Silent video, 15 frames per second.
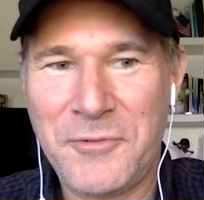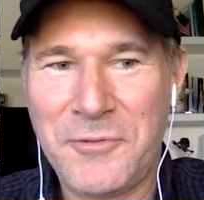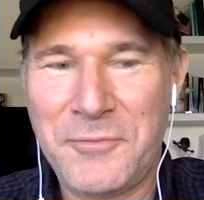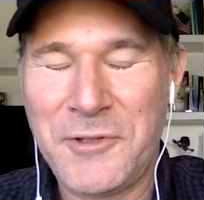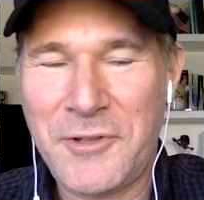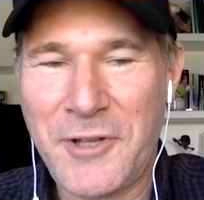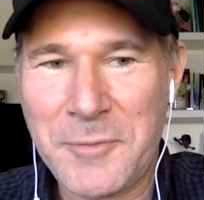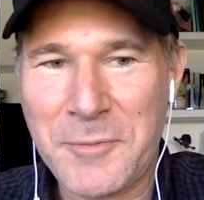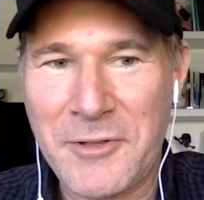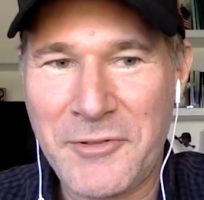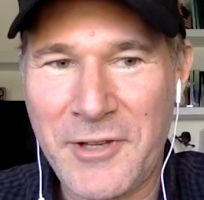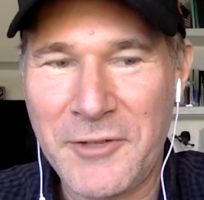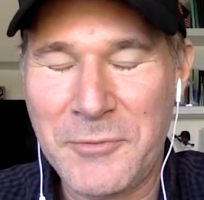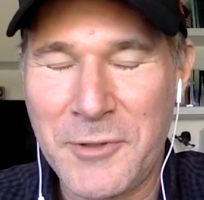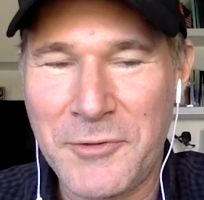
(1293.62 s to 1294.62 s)
We, we talked about this
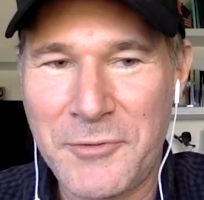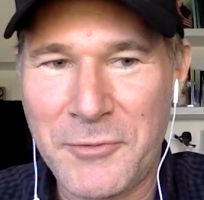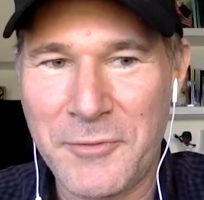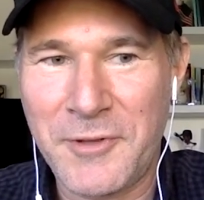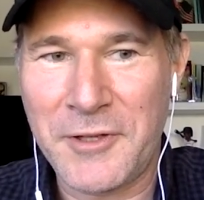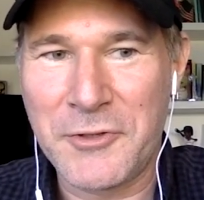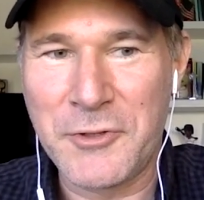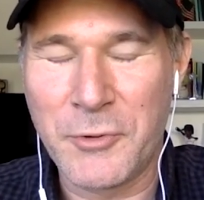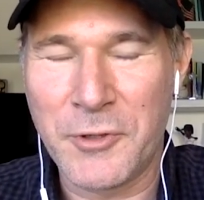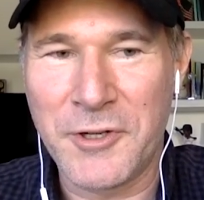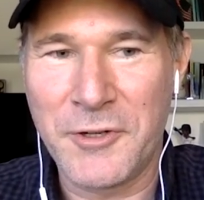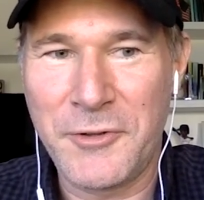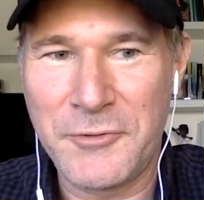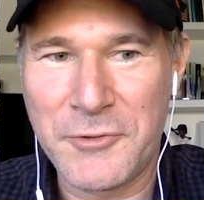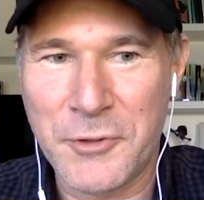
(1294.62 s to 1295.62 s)
last week. It's sort of like
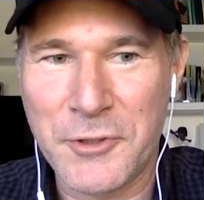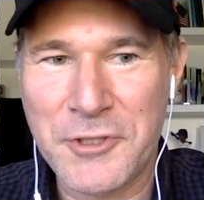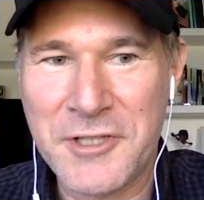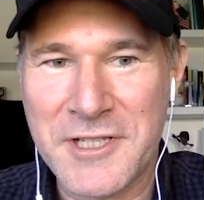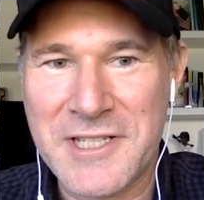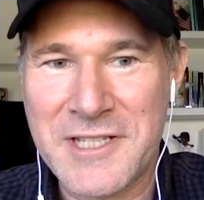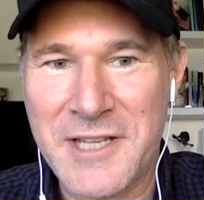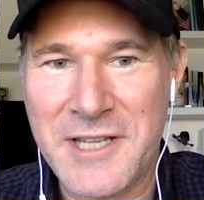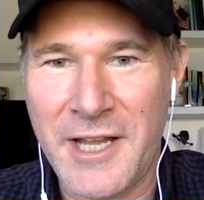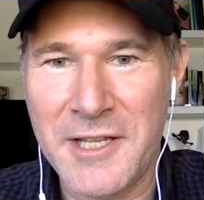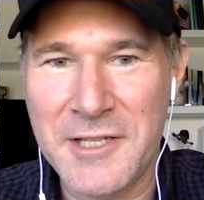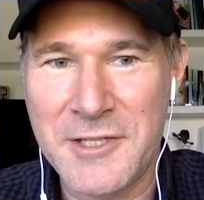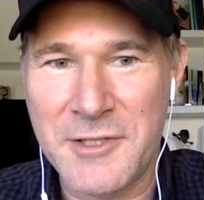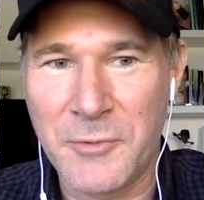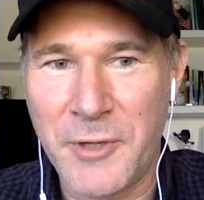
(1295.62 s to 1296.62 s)
George, the George
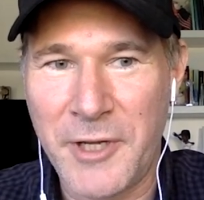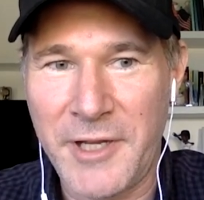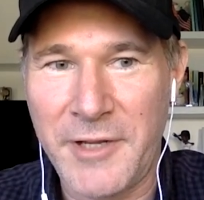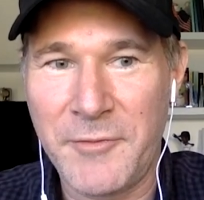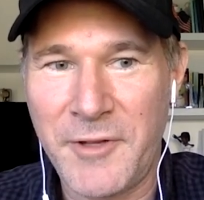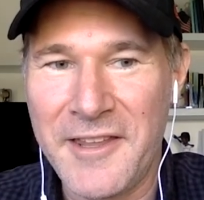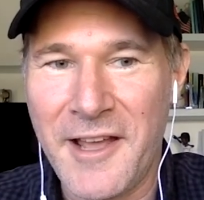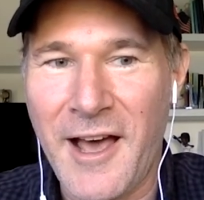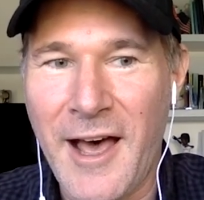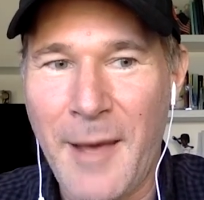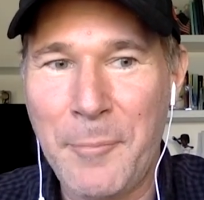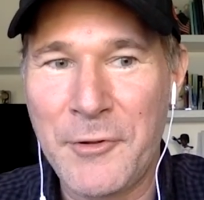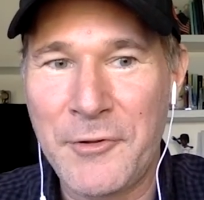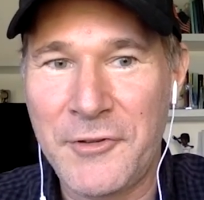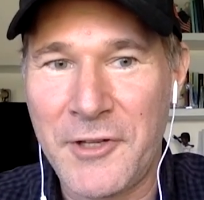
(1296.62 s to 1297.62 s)
Costanza wave. The
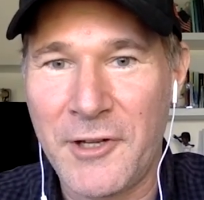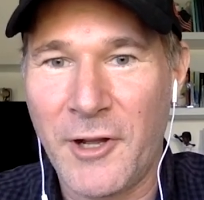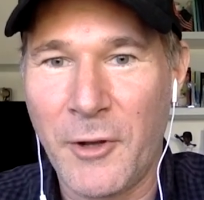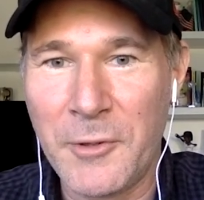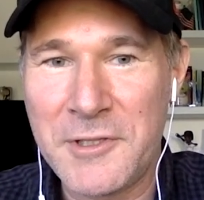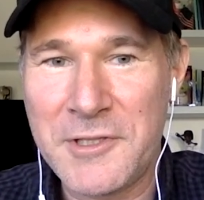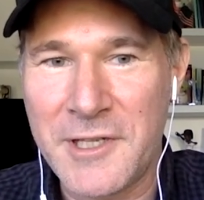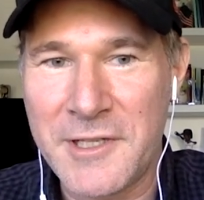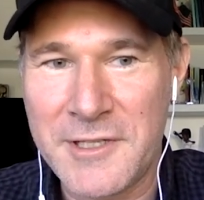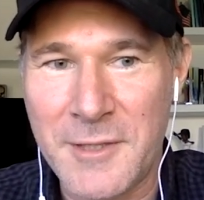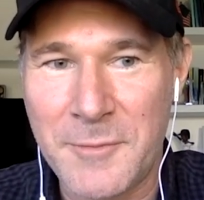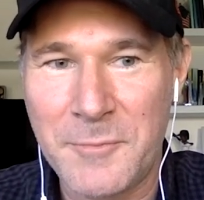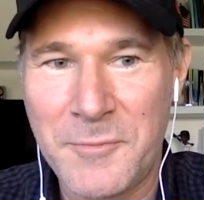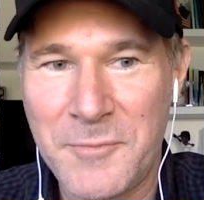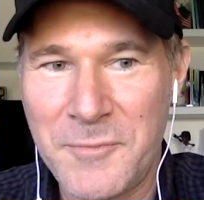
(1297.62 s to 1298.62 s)
opposite always ends
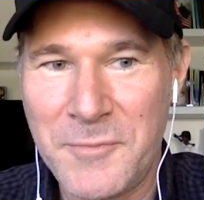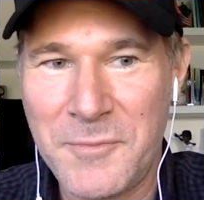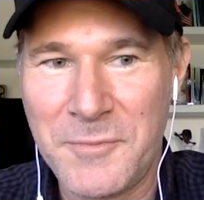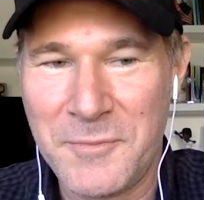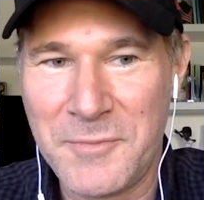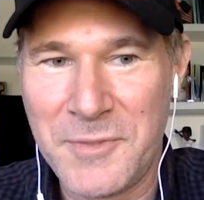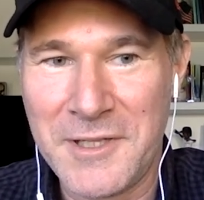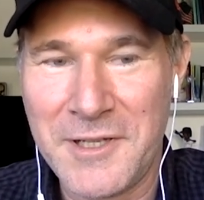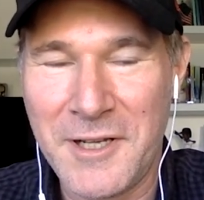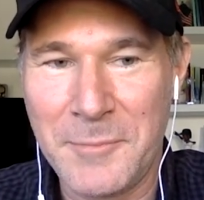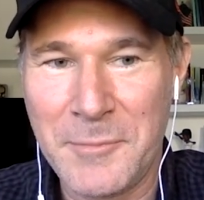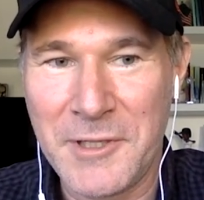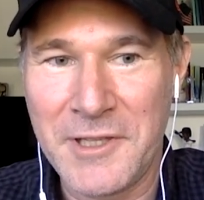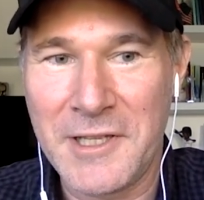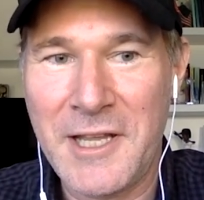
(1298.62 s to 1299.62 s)
up
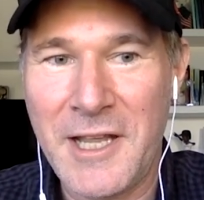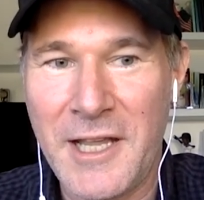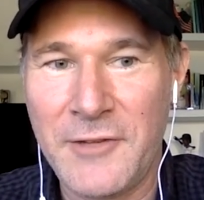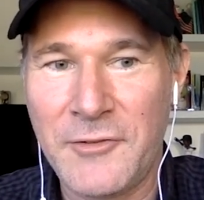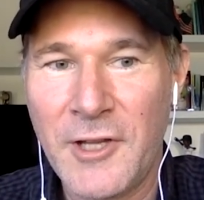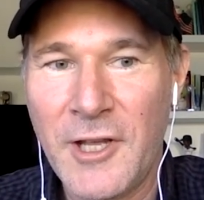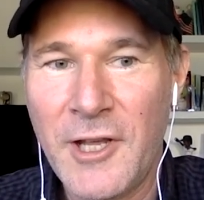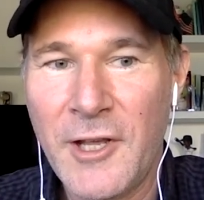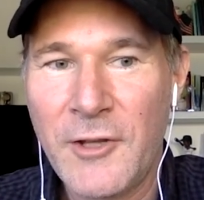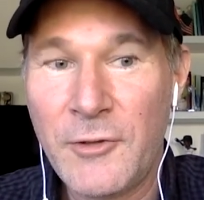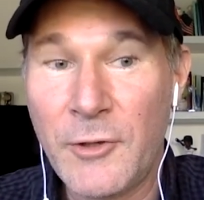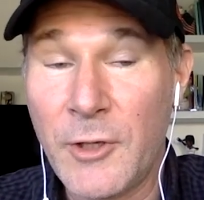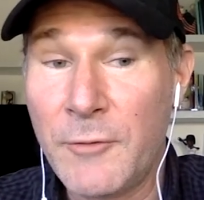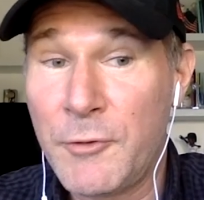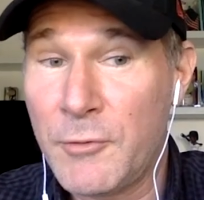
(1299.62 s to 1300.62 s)
becoming the case.
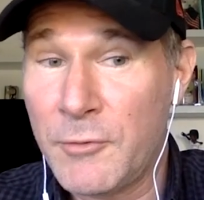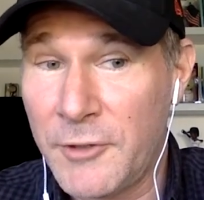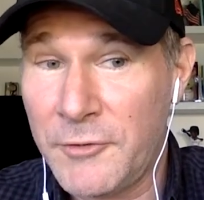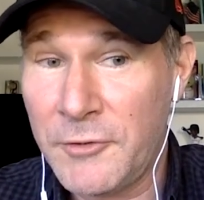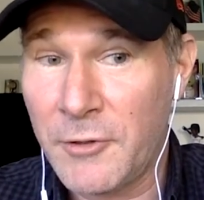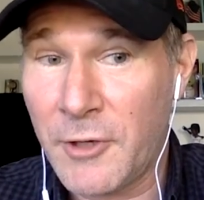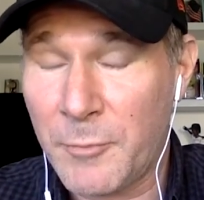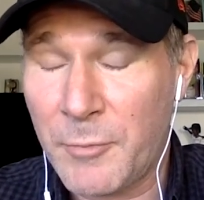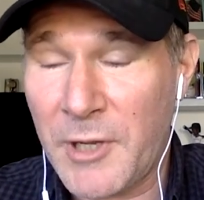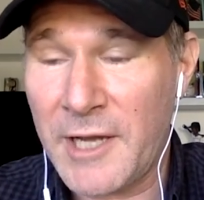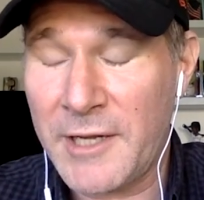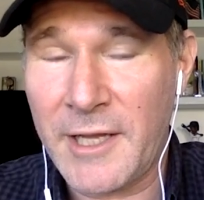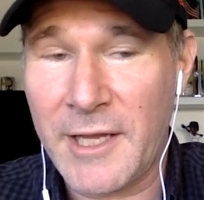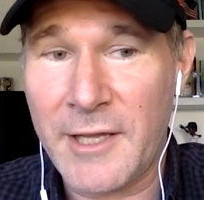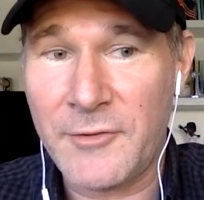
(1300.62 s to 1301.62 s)
So if you listen to our
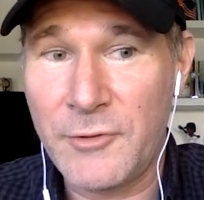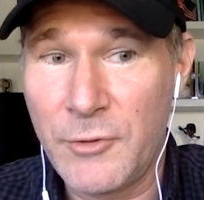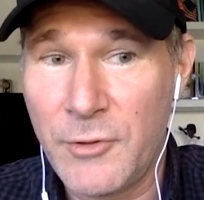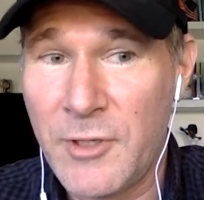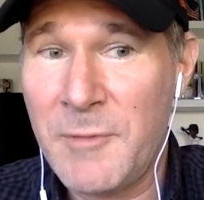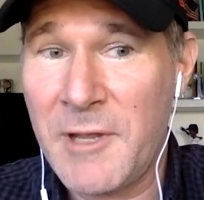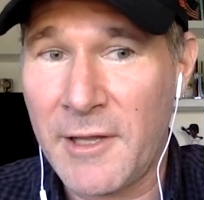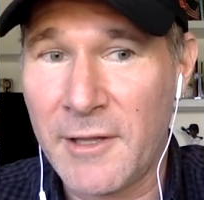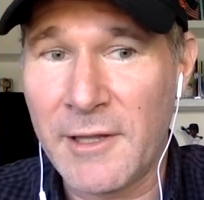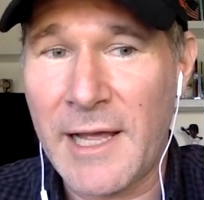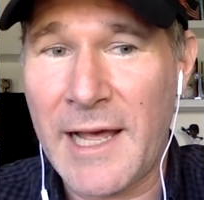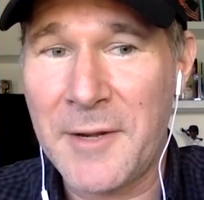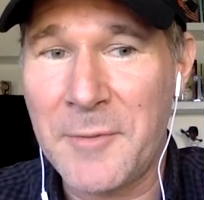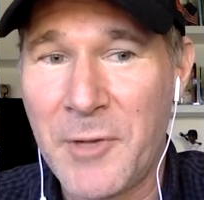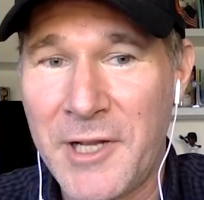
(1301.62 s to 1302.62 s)
podcast, you can make a
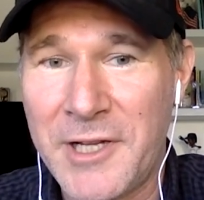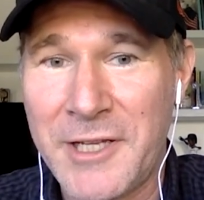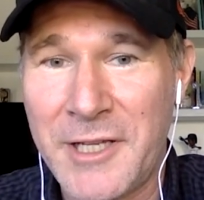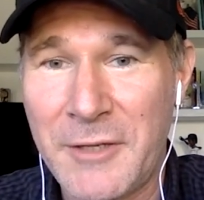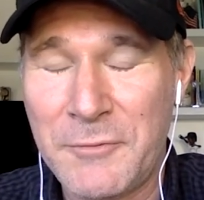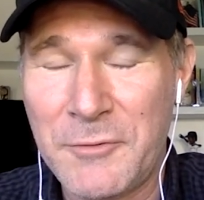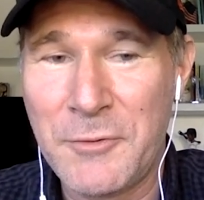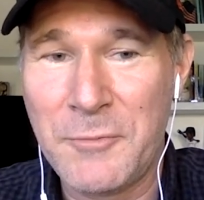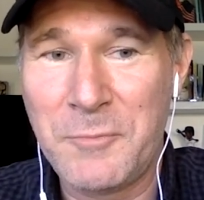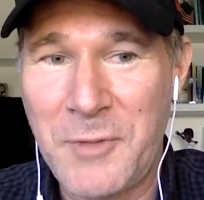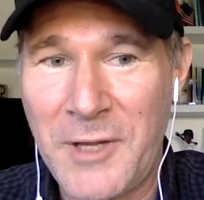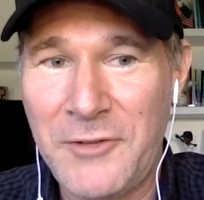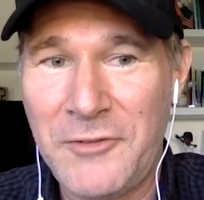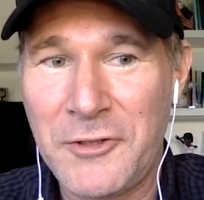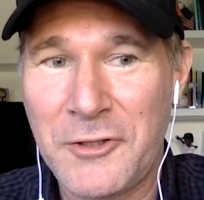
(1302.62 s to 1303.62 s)
lot of money if you
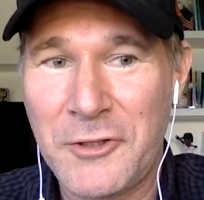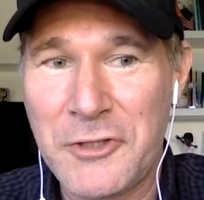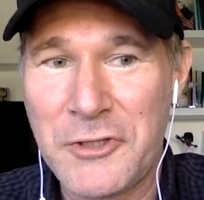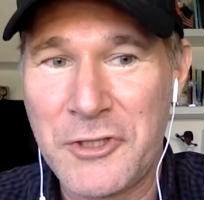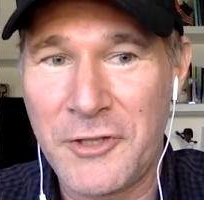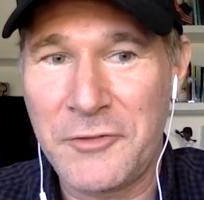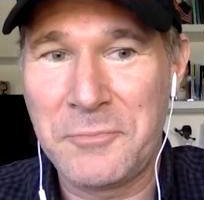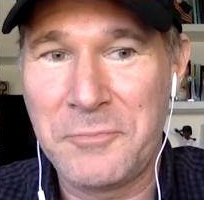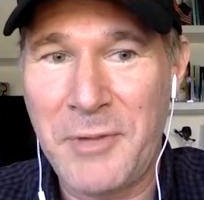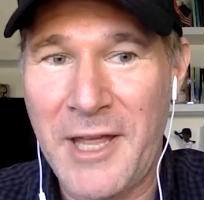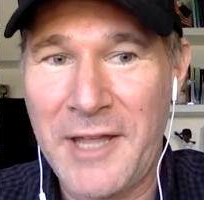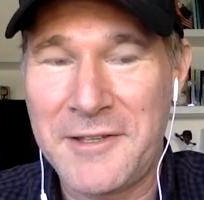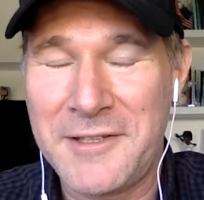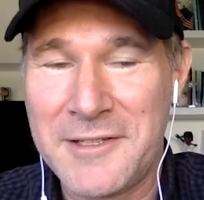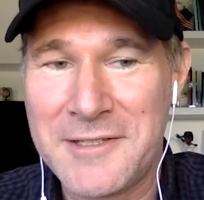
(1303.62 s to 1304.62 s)
basically just
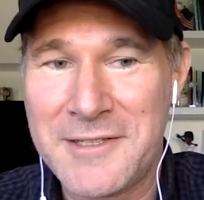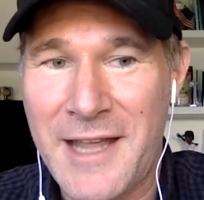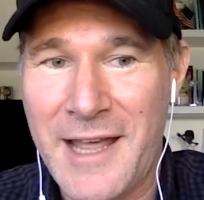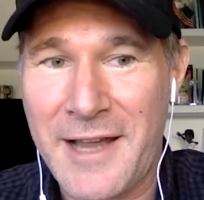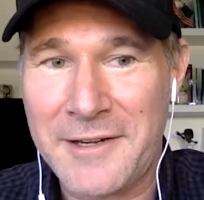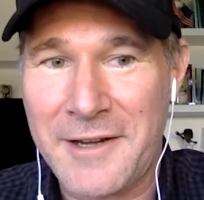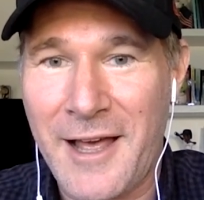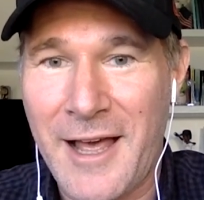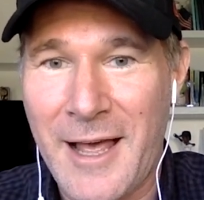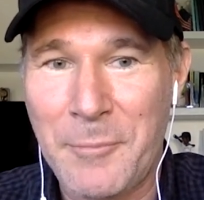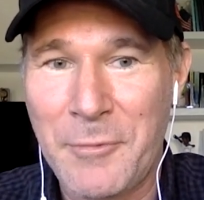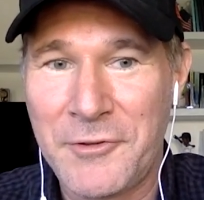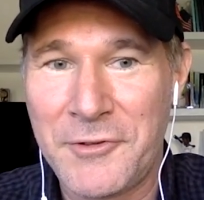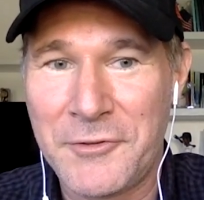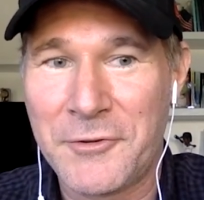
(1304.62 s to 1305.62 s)
bet the exact
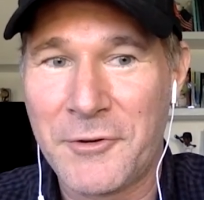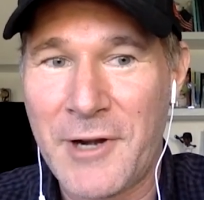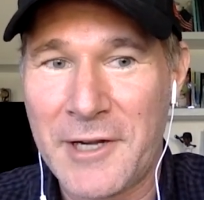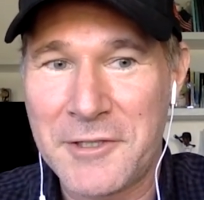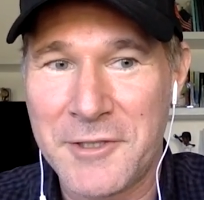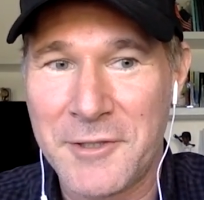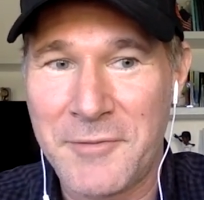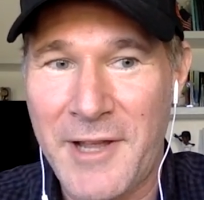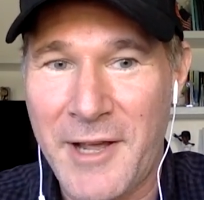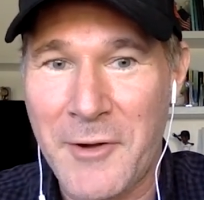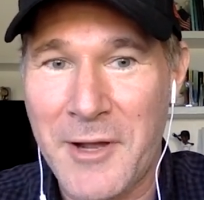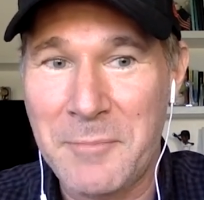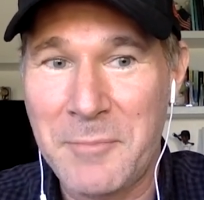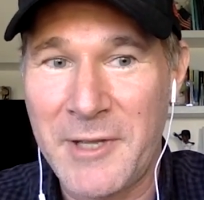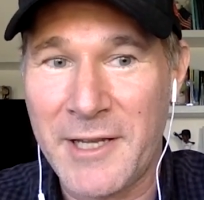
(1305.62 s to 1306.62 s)
opposite direction of how
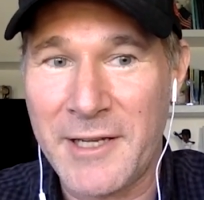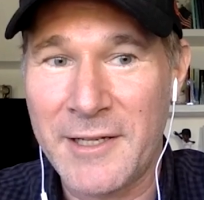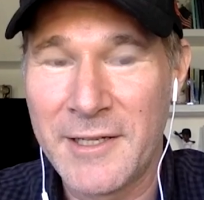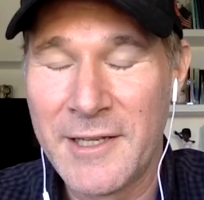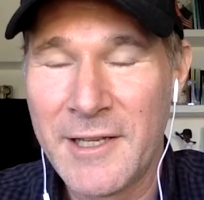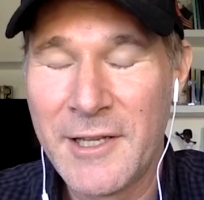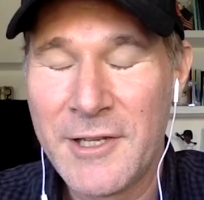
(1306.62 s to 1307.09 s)
I pick.